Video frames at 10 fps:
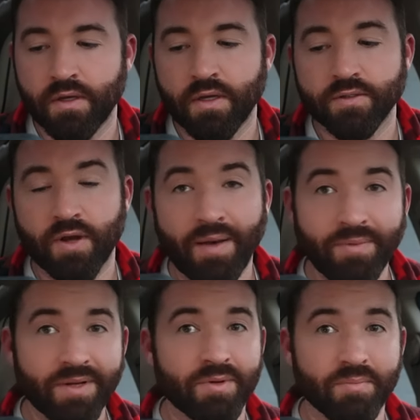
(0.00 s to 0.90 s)
So I'm
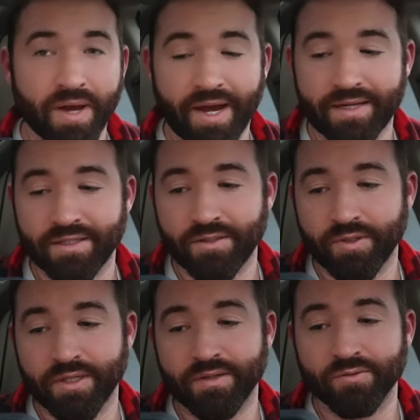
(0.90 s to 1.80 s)
going to be back to
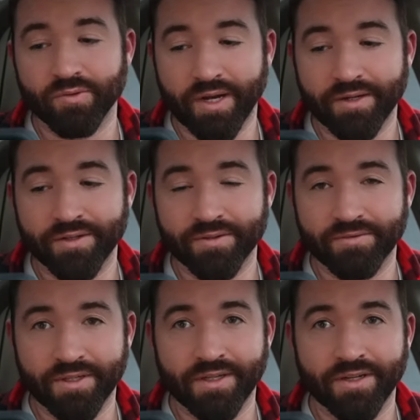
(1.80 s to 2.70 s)
doing regular
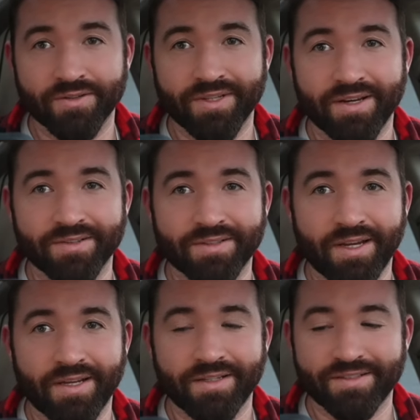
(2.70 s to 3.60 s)
videos out
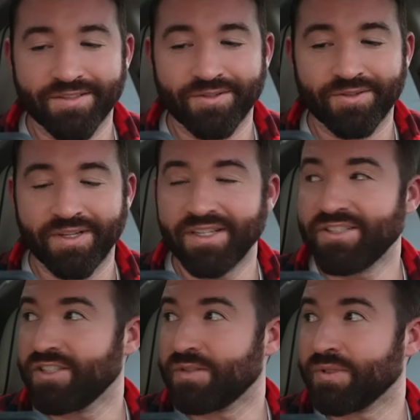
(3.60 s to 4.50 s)
skating soon. It's
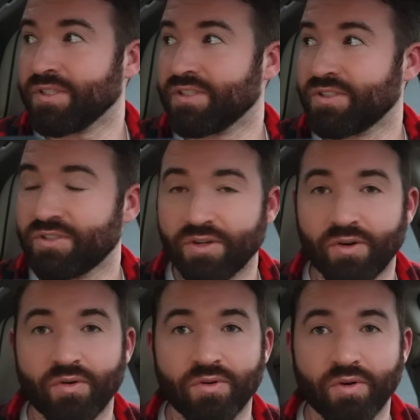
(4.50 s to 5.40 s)
just been
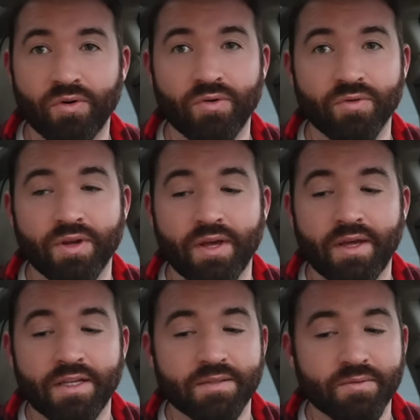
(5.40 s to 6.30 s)
so cold.
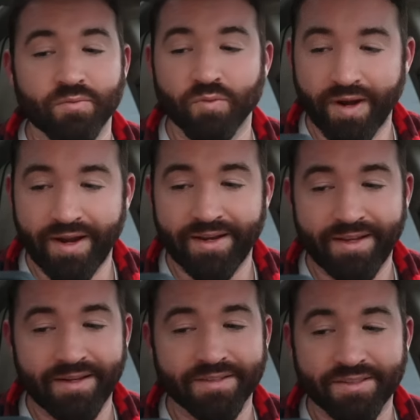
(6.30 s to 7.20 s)
It's been
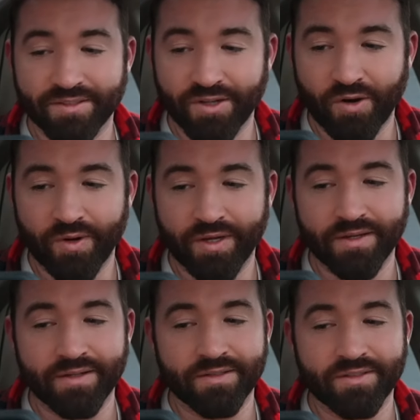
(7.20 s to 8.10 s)
raining and
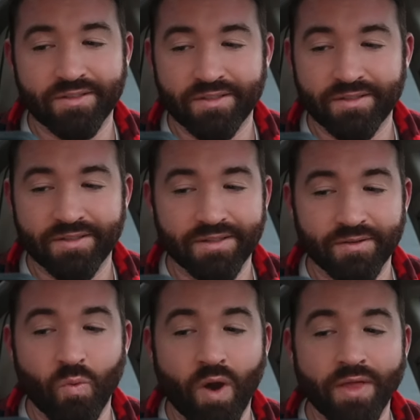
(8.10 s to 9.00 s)
snowing.
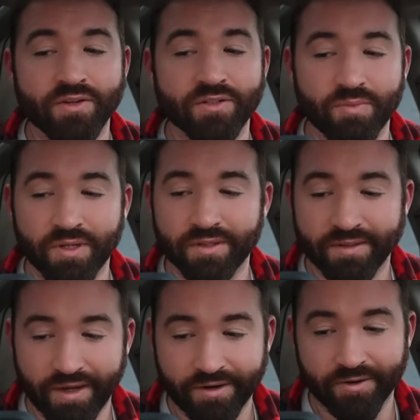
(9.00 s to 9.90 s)
The weather's been
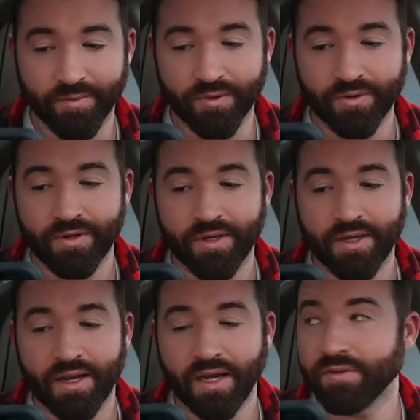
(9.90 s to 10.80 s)
terrible.
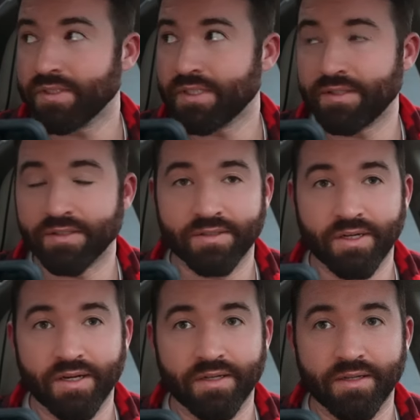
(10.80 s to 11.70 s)
I haven't seen the
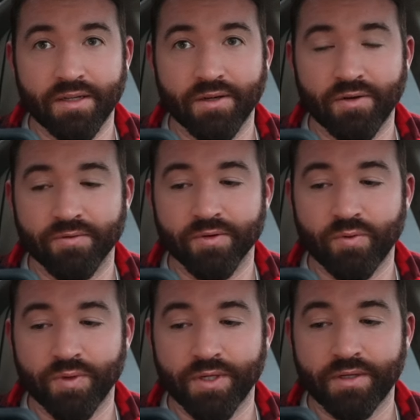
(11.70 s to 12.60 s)
sun in over a
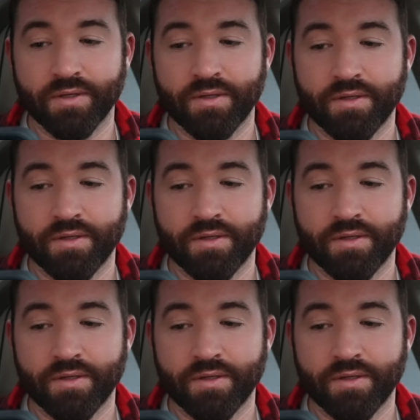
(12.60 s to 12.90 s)
week.